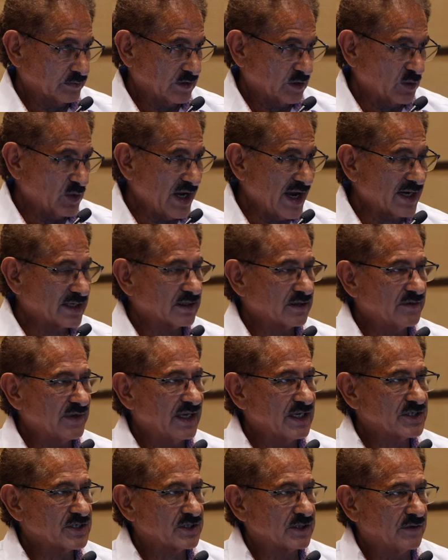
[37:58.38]

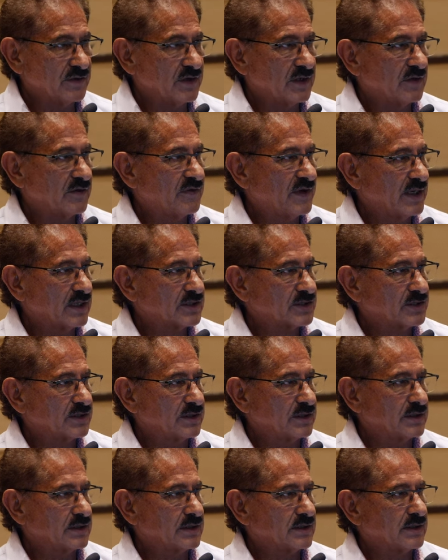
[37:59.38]
Reactivation of the
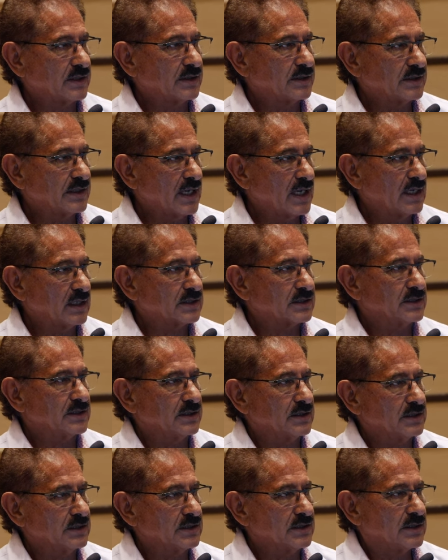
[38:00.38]
infections, the
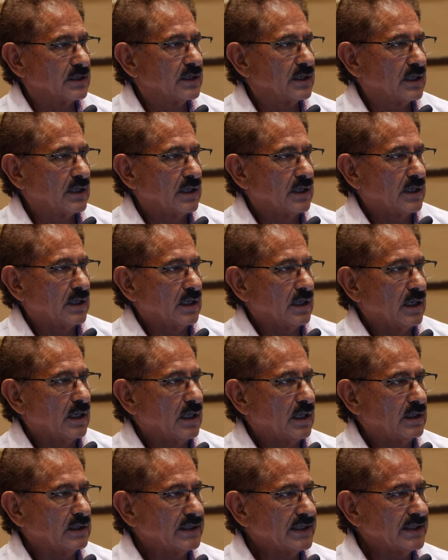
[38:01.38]
toxins
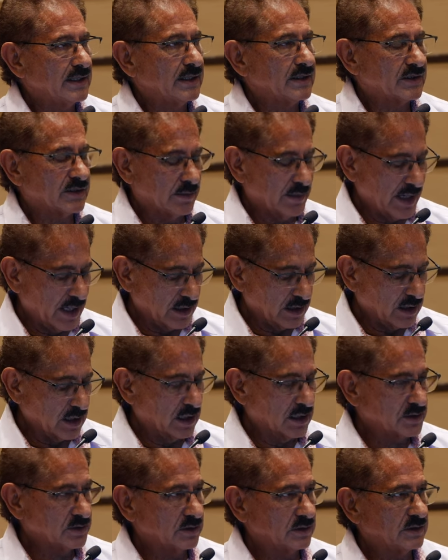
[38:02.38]
uh, leading to
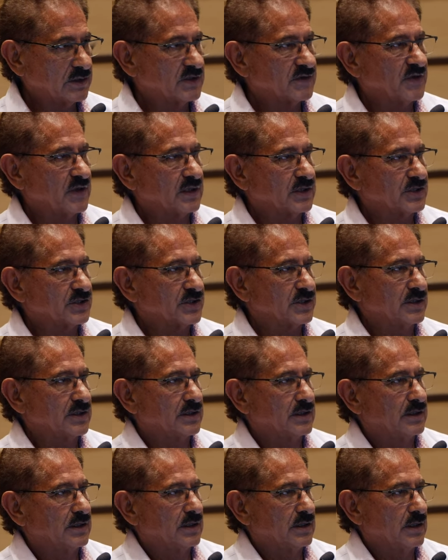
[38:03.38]
mitochondrial
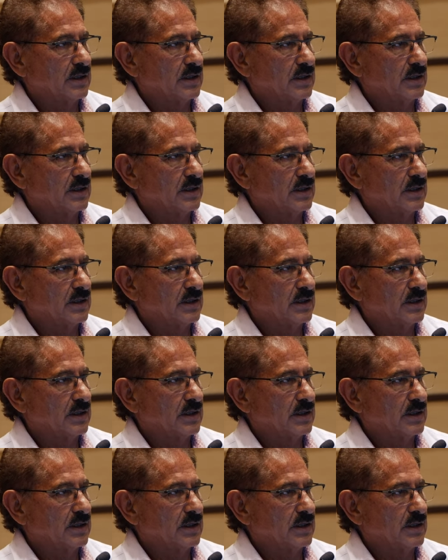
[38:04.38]
dysfunction.